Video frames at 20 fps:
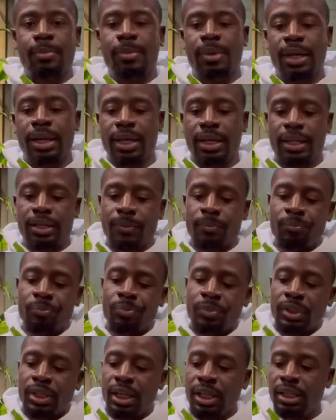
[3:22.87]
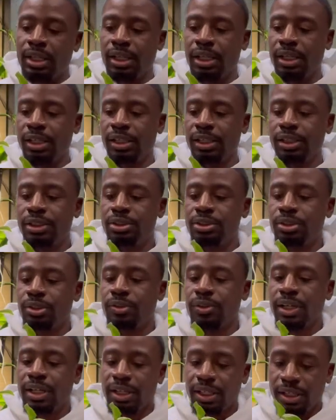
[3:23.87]
back. And then these two
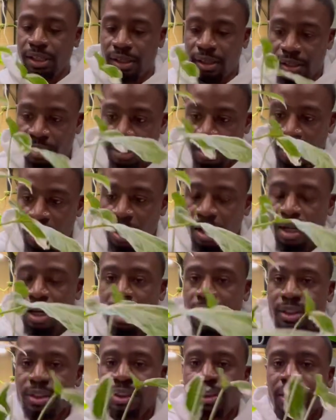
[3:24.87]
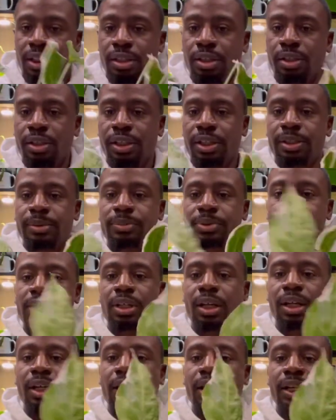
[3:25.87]
right here are the Syngonium
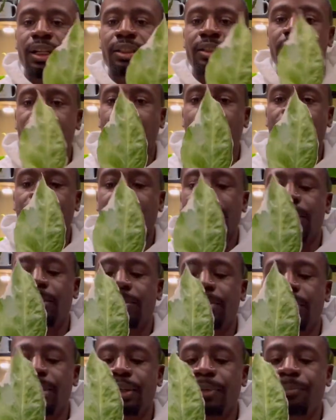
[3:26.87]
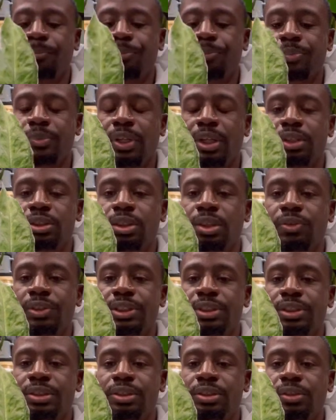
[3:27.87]
Starlites or whatnot, but there's no
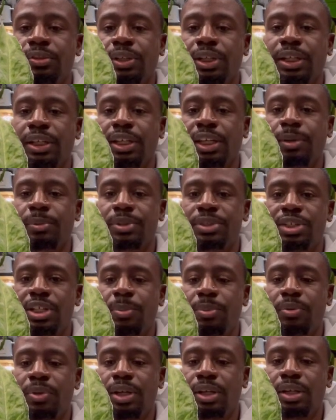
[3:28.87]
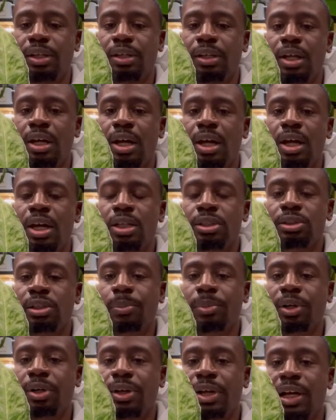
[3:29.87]
reason to really keep it separated. So I'm
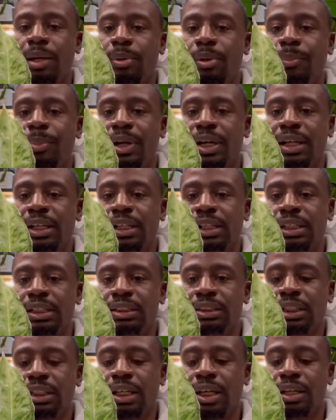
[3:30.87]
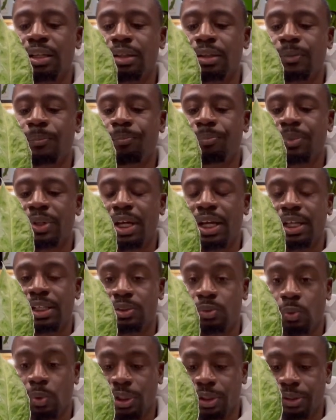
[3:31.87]
gonna go ahead and I'm gonna pot these together as
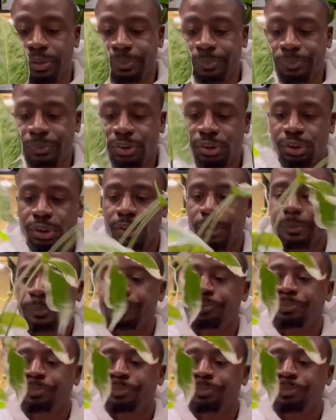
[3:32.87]
well. So